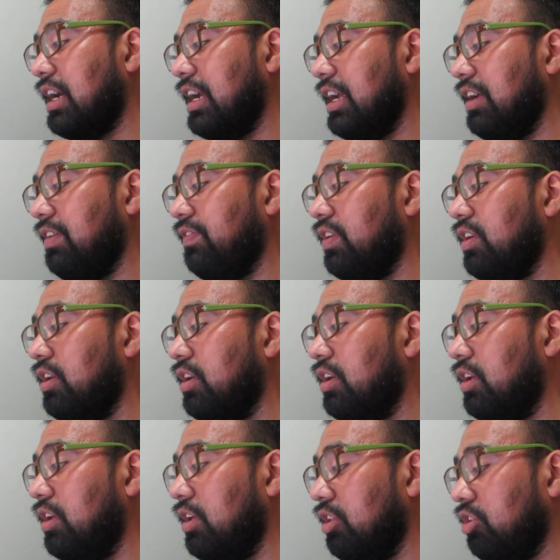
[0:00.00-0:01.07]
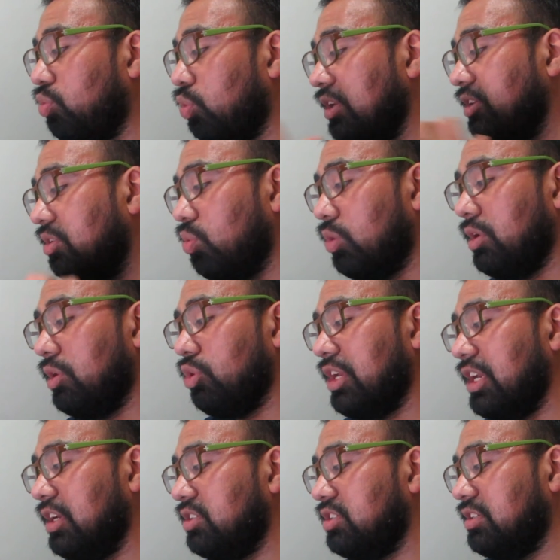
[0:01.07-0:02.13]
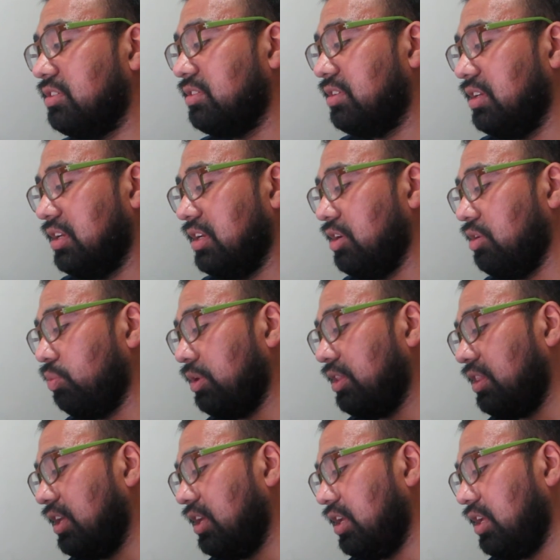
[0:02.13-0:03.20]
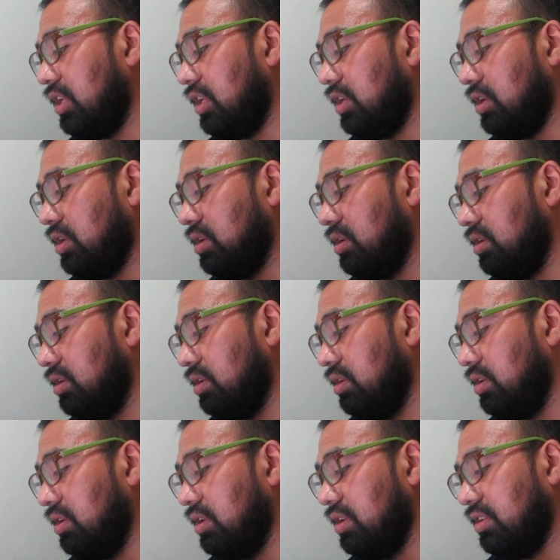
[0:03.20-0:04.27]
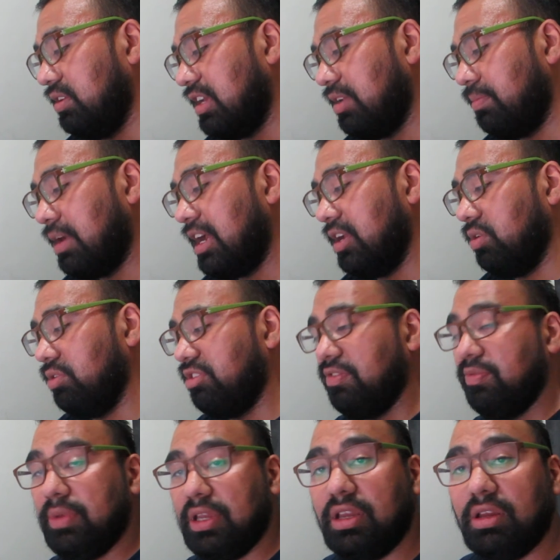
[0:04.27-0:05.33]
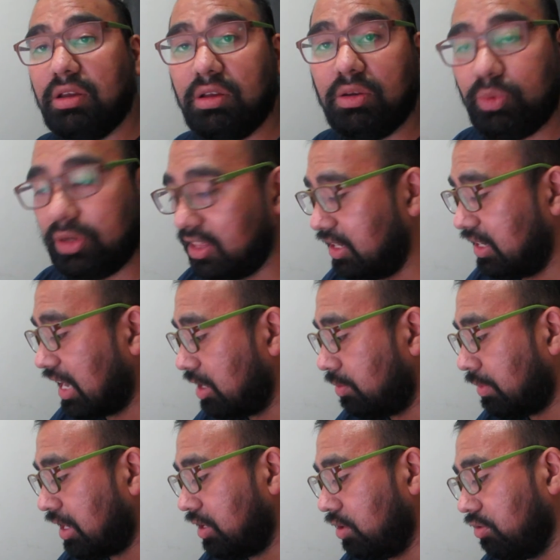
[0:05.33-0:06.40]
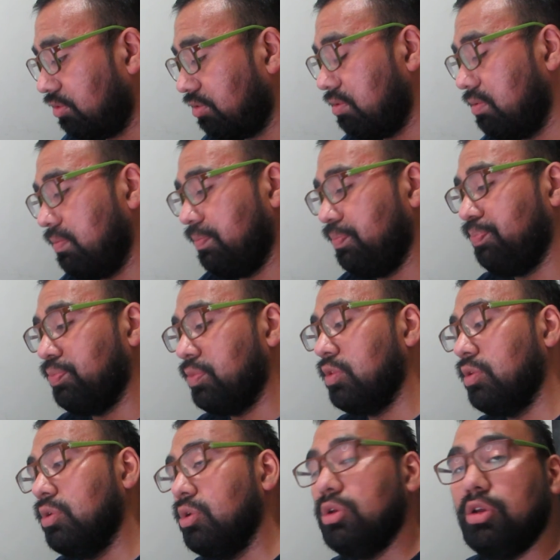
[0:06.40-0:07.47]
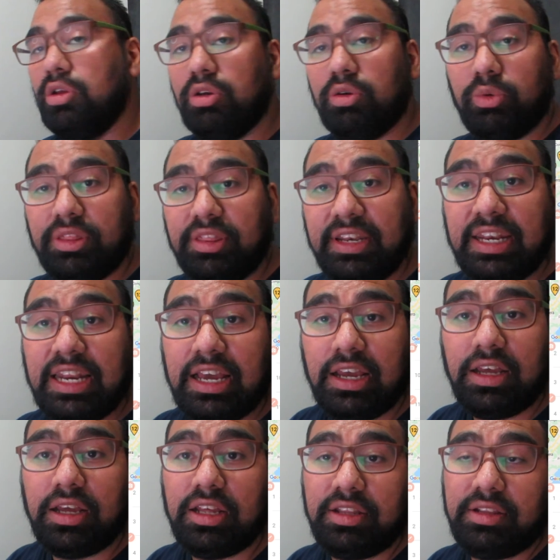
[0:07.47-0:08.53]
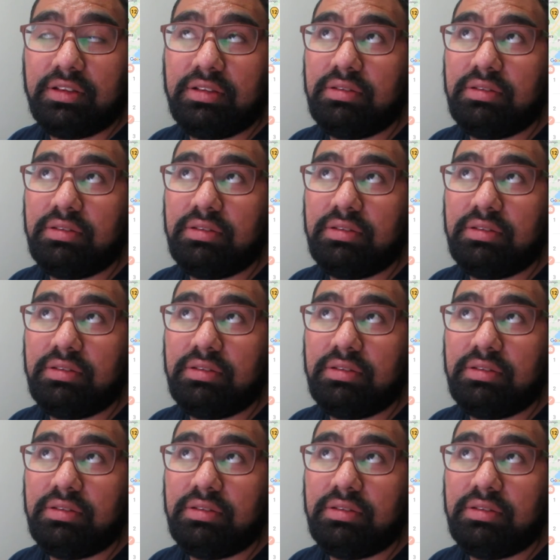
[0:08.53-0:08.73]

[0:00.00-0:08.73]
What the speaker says: I have 21 locations within 10 miles of me, within 9 miles, within 9